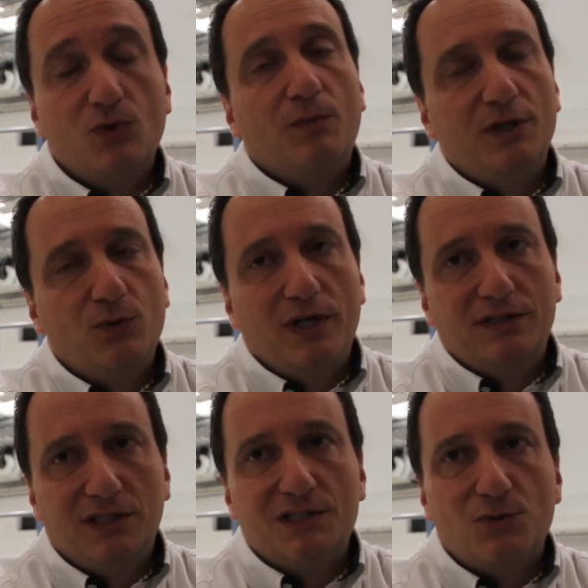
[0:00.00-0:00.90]
Normally when
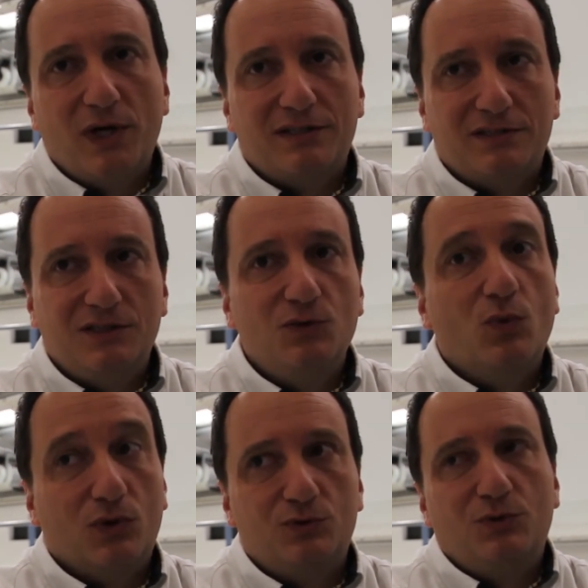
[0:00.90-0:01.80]
it's wet you
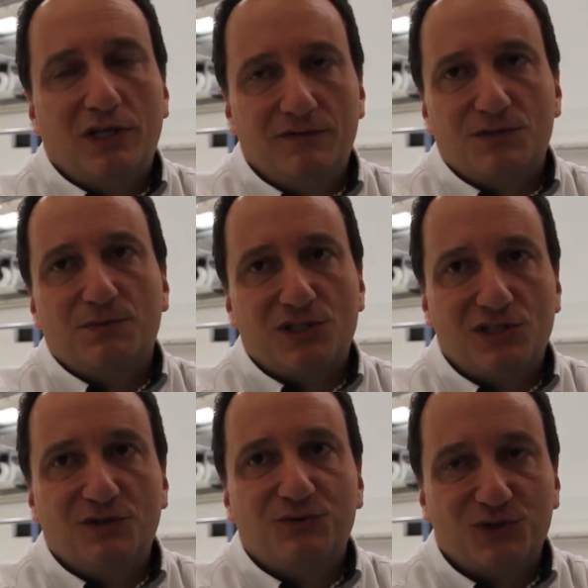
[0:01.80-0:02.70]
want to have as much
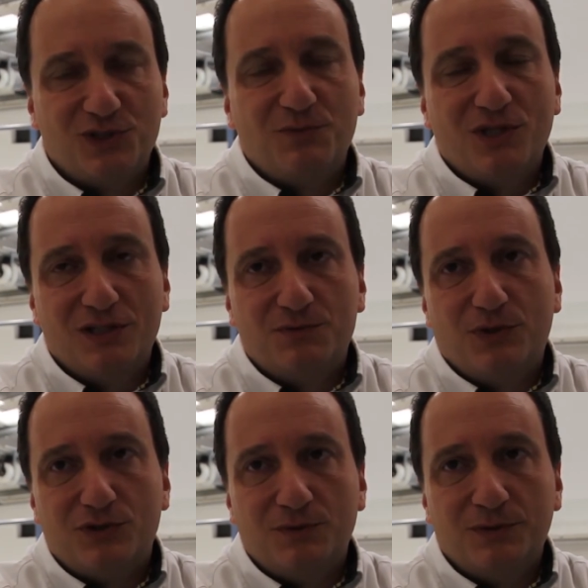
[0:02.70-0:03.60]
downforce as
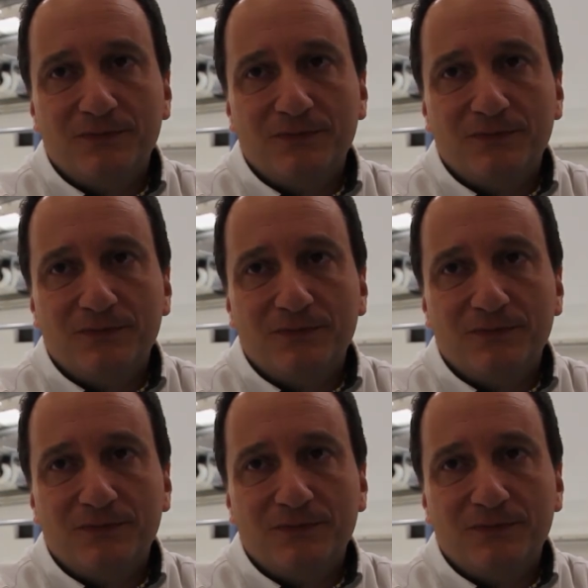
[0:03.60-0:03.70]
possible.